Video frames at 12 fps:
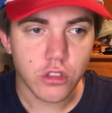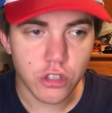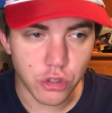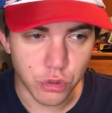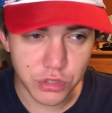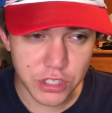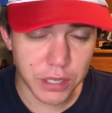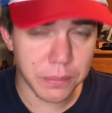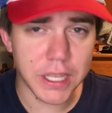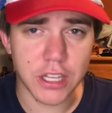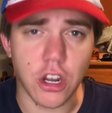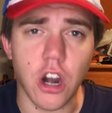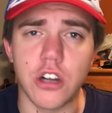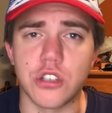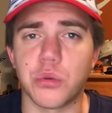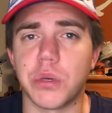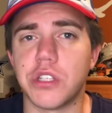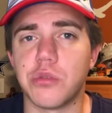who's going to be in the car in
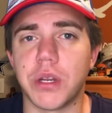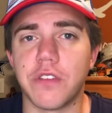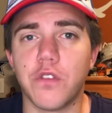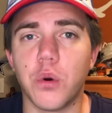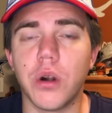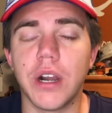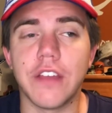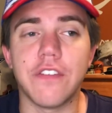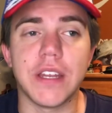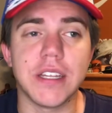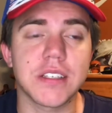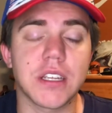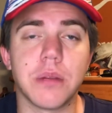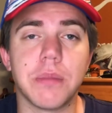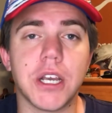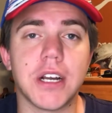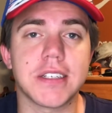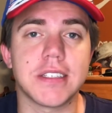2024. If it is going to
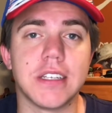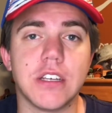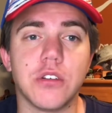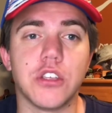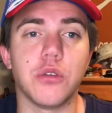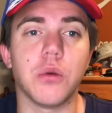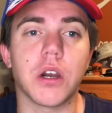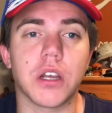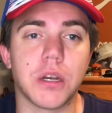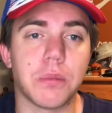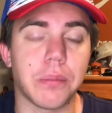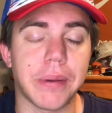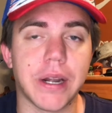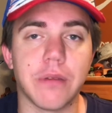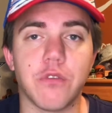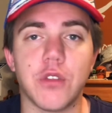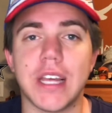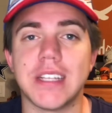be Austin Hill, you are going to prepare him
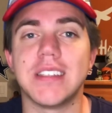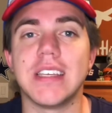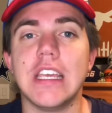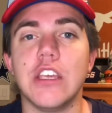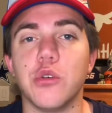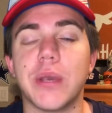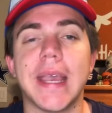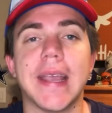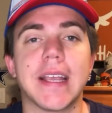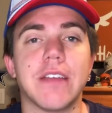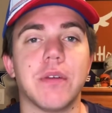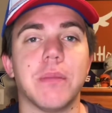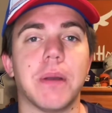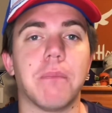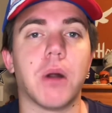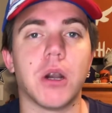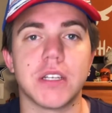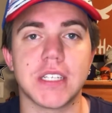for that seat. You can give him a
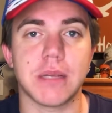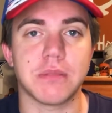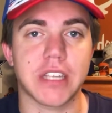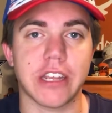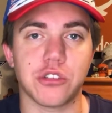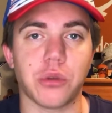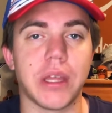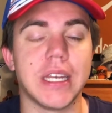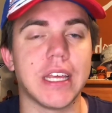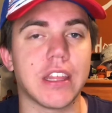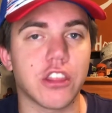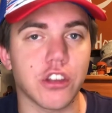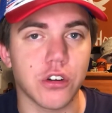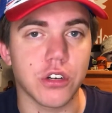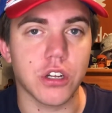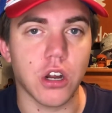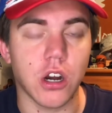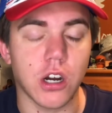part-time schedule in a
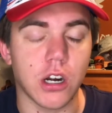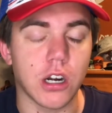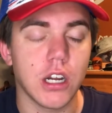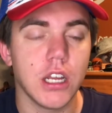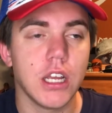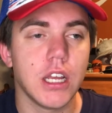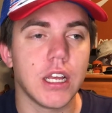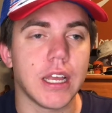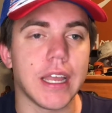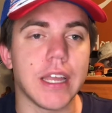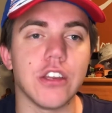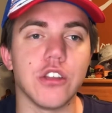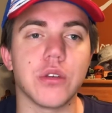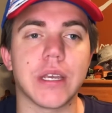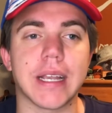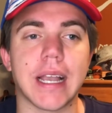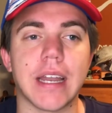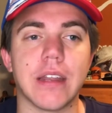third car and you can
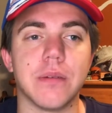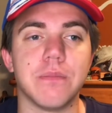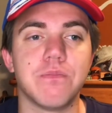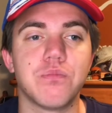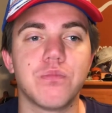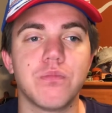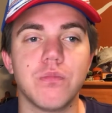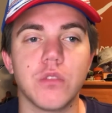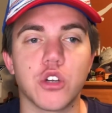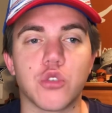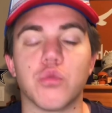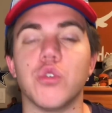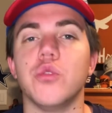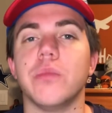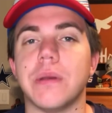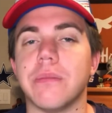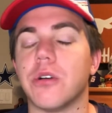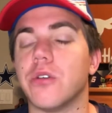kind of groom
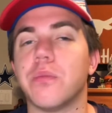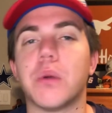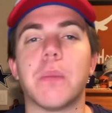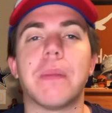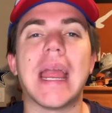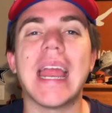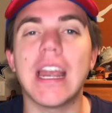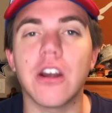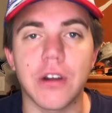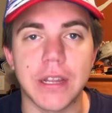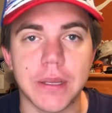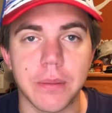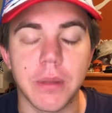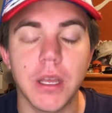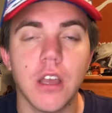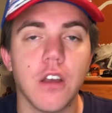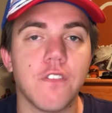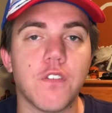him or prepare him
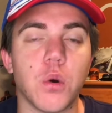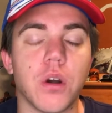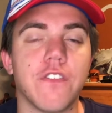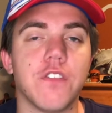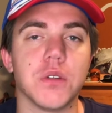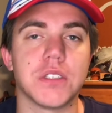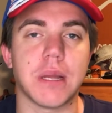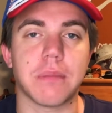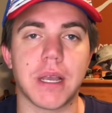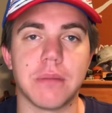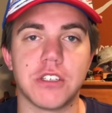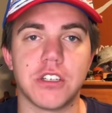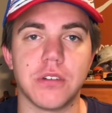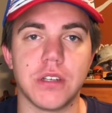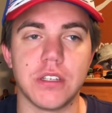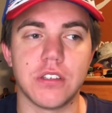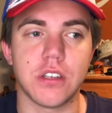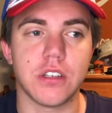for a full-time Cup
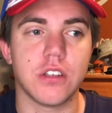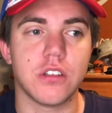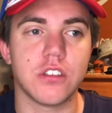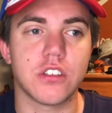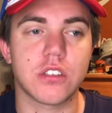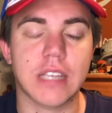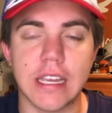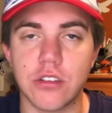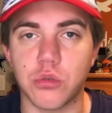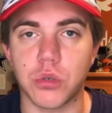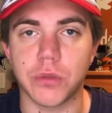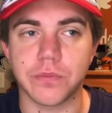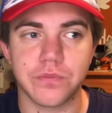Series schedule.